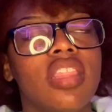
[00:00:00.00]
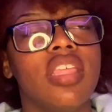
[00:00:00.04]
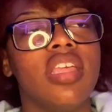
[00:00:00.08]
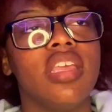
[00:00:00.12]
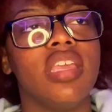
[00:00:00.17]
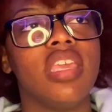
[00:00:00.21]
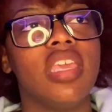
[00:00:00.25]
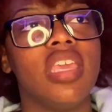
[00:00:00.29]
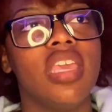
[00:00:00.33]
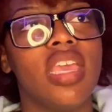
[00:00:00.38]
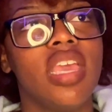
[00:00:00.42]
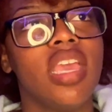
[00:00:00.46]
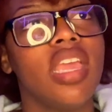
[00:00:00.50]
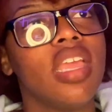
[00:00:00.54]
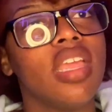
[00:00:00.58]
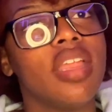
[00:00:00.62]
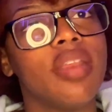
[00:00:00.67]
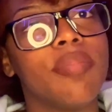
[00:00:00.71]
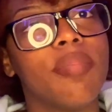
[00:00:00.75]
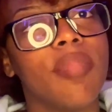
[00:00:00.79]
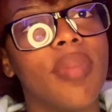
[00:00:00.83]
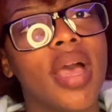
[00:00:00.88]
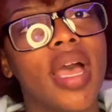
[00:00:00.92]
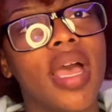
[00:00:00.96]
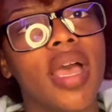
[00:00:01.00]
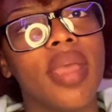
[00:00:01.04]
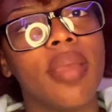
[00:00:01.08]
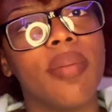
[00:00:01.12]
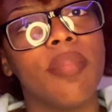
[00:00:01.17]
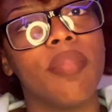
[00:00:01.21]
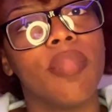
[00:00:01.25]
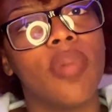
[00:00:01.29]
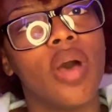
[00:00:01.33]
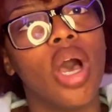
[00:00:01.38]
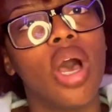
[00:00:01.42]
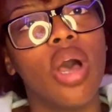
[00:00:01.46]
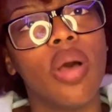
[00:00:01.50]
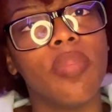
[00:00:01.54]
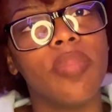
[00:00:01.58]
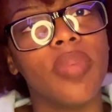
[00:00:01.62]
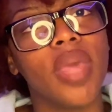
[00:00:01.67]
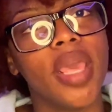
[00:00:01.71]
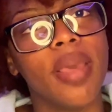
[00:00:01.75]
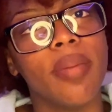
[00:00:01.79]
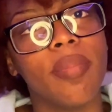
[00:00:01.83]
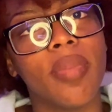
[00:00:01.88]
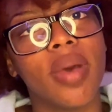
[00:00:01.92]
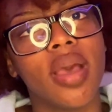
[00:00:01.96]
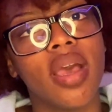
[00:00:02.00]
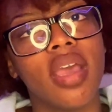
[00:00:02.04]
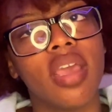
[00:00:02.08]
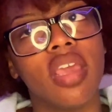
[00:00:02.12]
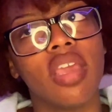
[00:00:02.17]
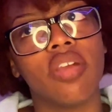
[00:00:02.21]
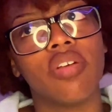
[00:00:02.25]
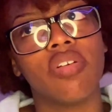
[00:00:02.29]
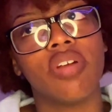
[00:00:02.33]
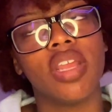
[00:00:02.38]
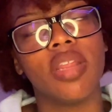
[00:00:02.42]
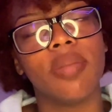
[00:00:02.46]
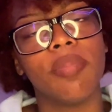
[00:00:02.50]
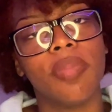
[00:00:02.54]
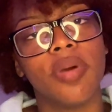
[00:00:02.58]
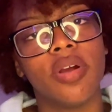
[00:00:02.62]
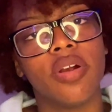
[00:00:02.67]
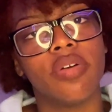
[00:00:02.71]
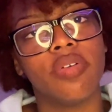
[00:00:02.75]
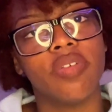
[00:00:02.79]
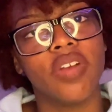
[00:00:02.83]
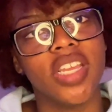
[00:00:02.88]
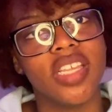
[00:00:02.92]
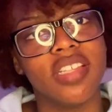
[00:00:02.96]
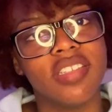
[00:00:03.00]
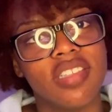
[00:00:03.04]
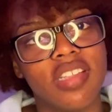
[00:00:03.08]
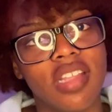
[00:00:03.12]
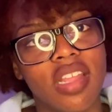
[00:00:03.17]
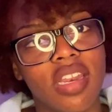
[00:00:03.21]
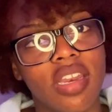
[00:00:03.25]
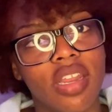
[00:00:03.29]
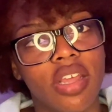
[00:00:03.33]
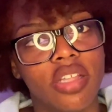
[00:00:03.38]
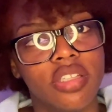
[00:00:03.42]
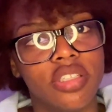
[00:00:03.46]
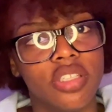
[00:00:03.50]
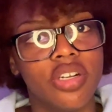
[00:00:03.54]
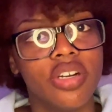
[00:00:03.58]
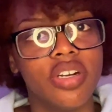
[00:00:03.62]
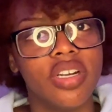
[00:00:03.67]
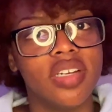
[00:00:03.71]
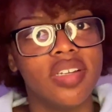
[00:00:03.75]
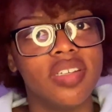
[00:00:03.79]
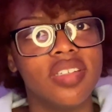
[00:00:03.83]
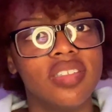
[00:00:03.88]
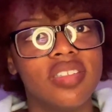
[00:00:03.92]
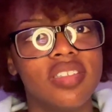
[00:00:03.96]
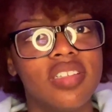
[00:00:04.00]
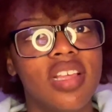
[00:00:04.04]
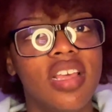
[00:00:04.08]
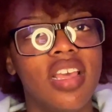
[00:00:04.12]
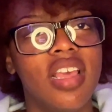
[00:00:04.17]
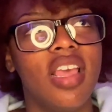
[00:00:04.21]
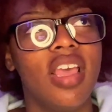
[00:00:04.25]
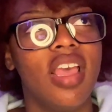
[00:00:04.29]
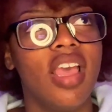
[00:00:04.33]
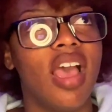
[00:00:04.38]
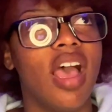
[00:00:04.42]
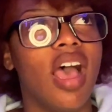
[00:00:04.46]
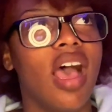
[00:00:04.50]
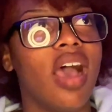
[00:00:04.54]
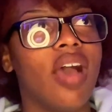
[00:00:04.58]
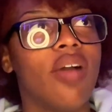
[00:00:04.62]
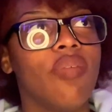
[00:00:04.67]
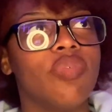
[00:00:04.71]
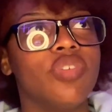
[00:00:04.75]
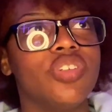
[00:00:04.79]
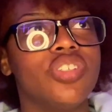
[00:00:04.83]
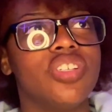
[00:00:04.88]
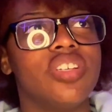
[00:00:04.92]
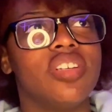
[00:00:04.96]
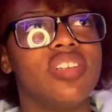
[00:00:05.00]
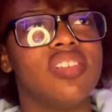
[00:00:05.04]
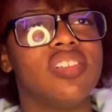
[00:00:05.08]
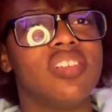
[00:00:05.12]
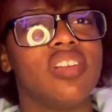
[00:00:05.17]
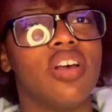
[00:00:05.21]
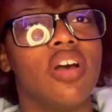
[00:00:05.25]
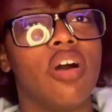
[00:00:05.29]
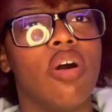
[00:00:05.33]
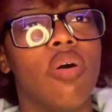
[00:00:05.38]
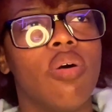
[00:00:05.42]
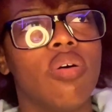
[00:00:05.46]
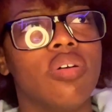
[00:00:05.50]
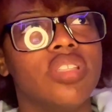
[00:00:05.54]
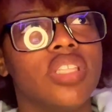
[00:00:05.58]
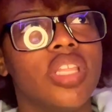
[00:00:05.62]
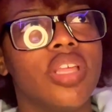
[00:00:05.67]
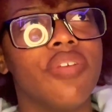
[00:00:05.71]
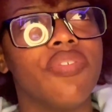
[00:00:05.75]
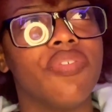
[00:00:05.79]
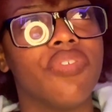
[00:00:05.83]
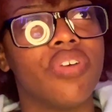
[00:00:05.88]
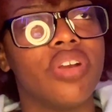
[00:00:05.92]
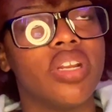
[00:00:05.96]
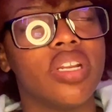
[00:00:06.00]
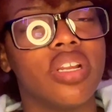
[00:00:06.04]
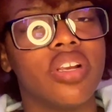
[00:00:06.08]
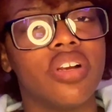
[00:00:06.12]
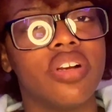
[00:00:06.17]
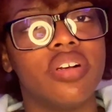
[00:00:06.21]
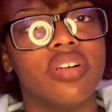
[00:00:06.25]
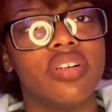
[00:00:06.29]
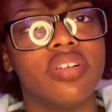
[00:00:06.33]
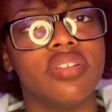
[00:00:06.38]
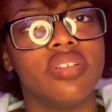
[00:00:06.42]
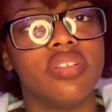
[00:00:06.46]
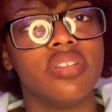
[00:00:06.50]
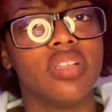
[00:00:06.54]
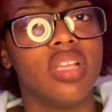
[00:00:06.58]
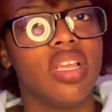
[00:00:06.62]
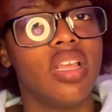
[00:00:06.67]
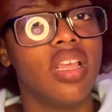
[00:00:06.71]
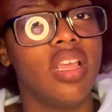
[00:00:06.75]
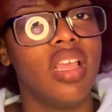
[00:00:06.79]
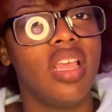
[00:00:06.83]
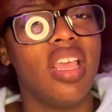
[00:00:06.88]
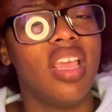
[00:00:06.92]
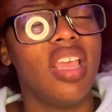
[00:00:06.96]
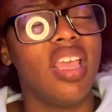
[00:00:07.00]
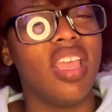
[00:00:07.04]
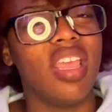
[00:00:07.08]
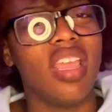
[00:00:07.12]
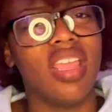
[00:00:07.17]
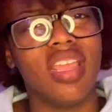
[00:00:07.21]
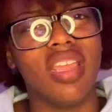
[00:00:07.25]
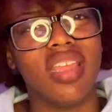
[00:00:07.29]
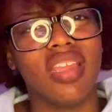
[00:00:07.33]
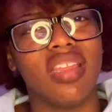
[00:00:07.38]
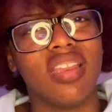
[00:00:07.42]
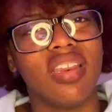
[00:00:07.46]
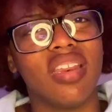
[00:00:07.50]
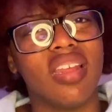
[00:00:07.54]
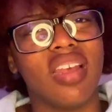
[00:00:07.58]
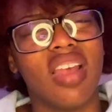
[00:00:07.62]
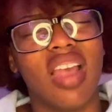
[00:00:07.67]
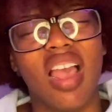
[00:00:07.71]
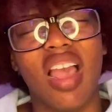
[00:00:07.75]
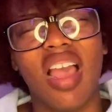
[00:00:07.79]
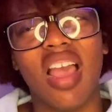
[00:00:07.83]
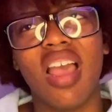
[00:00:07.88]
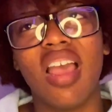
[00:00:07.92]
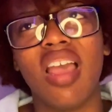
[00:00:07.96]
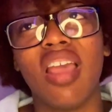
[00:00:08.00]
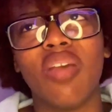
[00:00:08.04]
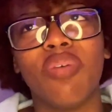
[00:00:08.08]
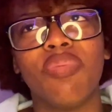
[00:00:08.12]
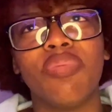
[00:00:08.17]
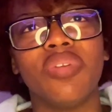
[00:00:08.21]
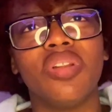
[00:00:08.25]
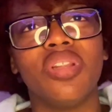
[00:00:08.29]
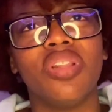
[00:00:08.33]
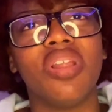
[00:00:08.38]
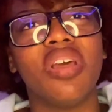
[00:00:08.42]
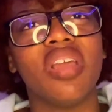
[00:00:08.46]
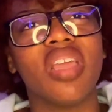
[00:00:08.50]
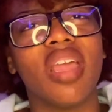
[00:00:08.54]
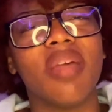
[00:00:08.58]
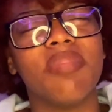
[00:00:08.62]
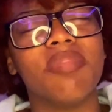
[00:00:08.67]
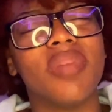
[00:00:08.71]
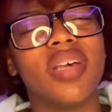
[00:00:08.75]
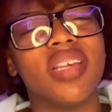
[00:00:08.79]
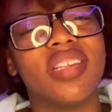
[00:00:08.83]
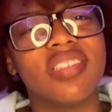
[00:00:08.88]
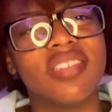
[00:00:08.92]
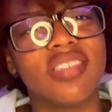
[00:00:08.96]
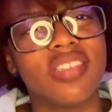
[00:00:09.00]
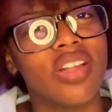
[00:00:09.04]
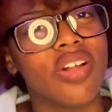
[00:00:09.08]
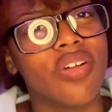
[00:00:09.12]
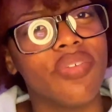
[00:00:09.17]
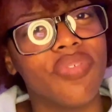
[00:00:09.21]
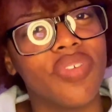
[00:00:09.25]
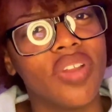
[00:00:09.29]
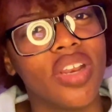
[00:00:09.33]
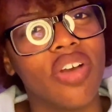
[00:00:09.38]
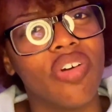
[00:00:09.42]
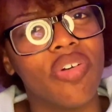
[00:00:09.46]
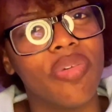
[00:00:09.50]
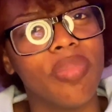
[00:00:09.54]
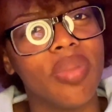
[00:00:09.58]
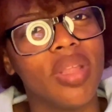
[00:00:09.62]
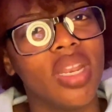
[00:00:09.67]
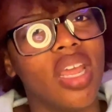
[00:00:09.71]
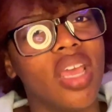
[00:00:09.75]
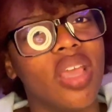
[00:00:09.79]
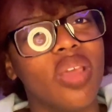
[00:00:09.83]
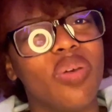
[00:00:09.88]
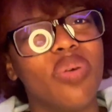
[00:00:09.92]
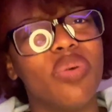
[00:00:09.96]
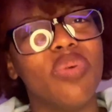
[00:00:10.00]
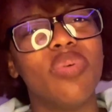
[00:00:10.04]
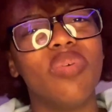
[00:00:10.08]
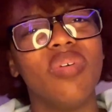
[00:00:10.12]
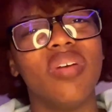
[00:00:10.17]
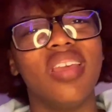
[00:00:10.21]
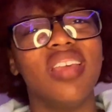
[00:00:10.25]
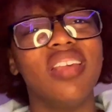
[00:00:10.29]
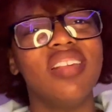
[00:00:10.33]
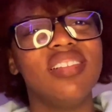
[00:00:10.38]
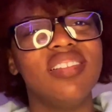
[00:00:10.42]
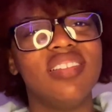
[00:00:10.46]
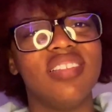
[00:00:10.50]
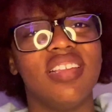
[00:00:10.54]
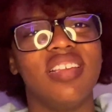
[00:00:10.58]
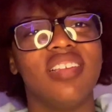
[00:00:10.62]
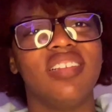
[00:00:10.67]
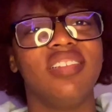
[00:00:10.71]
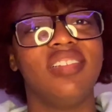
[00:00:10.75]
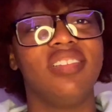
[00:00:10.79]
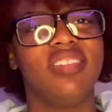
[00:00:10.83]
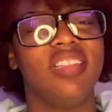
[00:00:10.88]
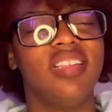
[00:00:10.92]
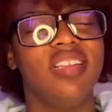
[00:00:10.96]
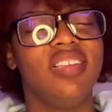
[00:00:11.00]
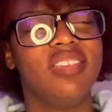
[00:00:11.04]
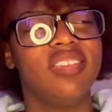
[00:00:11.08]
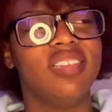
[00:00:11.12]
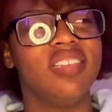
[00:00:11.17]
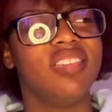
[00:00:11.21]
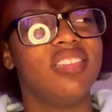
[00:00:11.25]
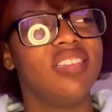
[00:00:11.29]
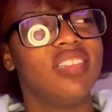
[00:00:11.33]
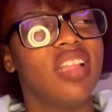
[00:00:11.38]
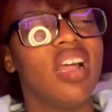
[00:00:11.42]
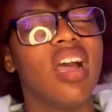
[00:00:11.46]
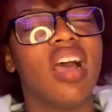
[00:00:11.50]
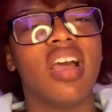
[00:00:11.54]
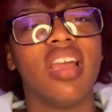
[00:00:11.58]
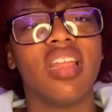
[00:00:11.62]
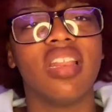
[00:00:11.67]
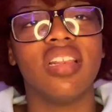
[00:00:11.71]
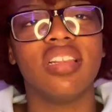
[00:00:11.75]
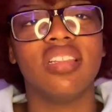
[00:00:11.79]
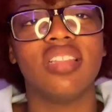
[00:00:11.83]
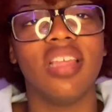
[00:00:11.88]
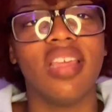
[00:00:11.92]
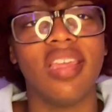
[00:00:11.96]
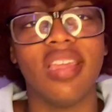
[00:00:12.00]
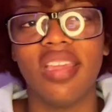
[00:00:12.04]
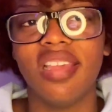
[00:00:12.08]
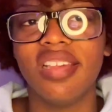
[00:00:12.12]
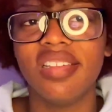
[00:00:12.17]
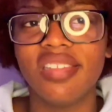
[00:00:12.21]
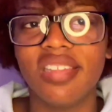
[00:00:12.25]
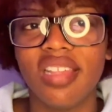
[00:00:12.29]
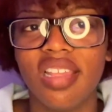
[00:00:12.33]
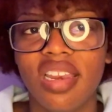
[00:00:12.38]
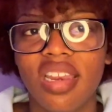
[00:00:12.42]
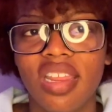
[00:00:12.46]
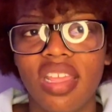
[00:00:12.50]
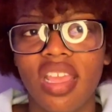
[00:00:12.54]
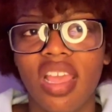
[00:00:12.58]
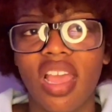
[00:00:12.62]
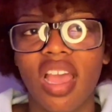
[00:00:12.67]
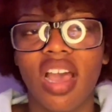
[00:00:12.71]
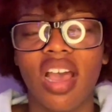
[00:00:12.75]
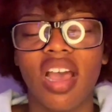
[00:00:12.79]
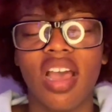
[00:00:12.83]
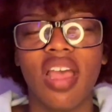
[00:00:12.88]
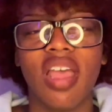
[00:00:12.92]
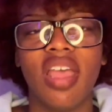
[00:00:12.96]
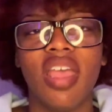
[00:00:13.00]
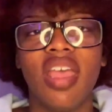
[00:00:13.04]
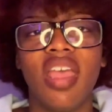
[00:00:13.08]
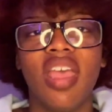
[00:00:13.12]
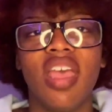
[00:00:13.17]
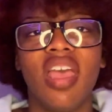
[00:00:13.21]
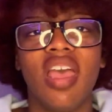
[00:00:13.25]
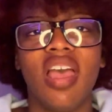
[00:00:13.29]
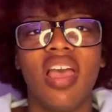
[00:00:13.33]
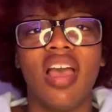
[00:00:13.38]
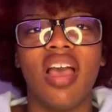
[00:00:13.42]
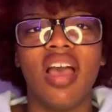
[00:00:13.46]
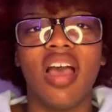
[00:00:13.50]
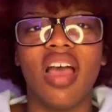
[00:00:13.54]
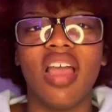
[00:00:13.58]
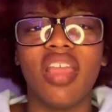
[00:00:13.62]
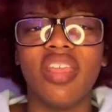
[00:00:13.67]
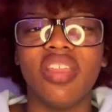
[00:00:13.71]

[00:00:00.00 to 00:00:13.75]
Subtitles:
the kid my mom and my grandpa raised in Honduras, I was just a whole different girl. And I would look at myself and I would be like, who is this? This is not the Isini I